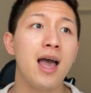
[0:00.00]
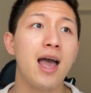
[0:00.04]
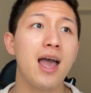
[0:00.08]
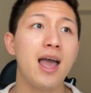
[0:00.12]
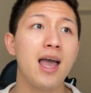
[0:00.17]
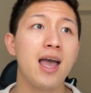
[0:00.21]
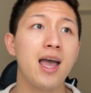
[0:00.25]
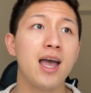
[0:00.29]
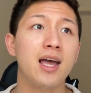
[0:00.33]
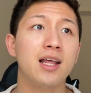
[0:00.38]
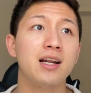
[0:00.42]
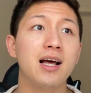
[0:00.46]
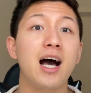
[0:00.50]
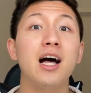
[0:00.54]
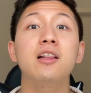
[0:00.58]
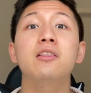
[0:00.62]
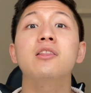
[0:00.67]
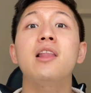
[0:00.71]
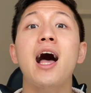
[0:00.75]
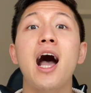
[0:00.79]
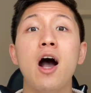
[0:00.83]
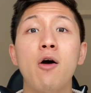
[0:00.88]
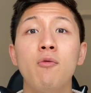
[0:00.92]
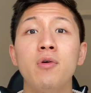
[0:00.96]
and
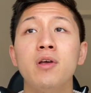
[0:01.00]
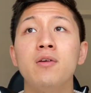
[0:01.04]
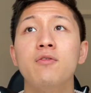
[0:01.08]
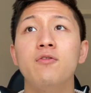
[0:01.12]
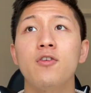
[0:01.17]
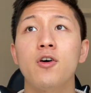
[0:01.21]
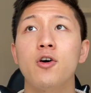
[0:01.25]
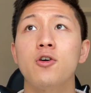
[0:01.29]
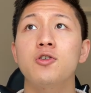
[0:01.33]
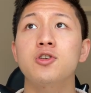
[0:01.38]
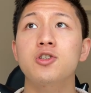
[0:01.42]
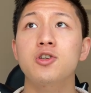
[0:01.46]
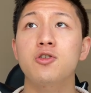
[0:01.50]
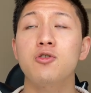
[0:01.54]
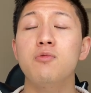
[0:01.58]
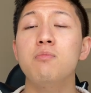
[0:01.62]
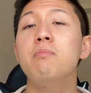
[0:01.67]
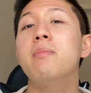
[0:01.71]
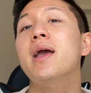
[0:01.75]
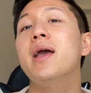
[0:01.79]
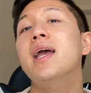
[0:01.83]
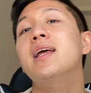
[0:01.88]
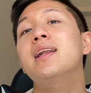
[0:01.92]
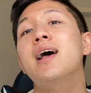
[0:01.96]
allowing folks who
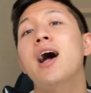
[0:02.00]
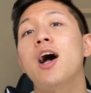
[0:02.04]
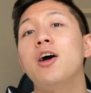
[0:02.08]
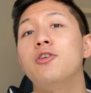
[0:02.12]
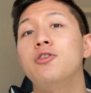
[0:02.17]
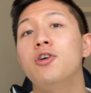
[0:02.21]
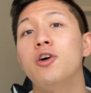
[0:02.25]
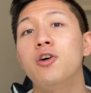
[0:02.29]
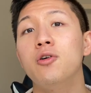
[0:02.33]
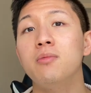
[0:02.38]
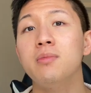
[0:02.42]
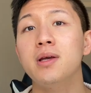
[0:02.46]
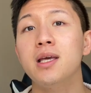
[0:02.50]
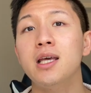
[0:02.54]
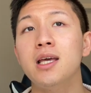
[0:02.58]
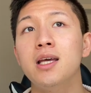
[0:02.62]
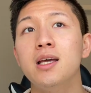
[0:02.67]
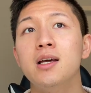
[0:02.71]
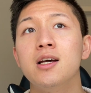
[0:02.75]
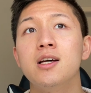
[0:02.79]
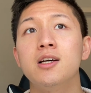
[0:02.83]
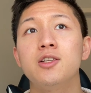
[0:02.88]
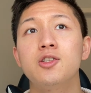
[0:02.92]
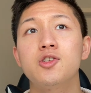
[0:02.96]
may not know
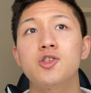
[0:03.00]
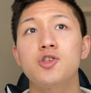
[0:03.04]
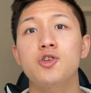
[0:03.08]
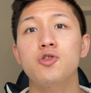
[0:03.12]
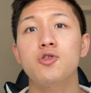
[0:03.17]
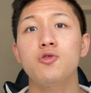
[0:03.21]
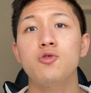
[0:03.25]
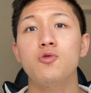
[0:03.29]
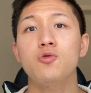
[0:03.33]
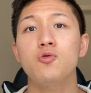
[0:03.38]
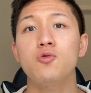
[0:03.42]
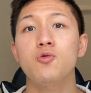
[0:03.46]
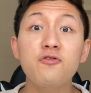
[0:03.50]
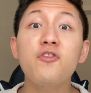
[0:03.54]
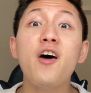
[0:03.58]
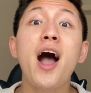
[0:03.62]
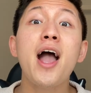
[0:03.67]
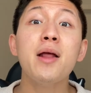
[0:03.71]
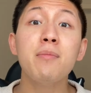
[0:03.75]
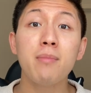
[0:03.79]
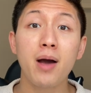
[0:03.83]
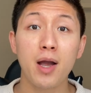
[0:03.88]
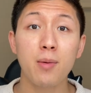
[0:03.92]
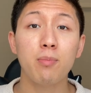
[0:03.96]
me to
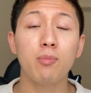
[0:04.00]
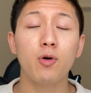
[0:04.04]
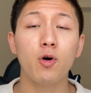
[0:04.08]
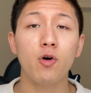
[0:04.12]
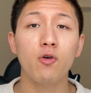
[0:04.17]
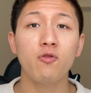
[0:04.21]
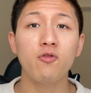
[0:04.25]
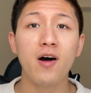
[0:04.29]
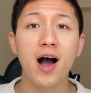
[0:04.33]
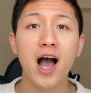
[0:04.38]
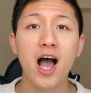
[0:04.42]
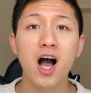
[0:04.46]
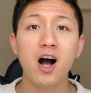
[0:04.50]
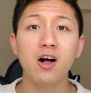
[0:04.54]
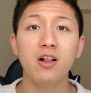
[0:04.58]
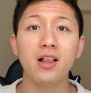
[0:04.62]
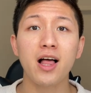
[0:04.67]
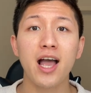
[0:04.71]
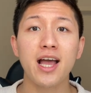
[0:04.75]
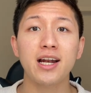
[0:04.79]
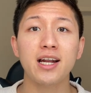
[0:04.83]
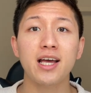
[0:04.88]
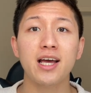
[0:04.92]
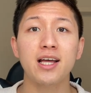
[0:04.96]
find my profile
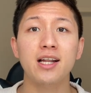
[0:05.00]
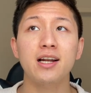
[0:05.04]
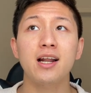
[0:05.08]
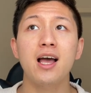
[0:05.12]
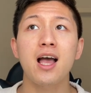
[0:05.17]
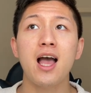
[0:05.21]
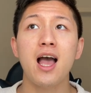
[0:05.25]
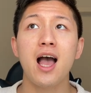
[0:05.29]
and then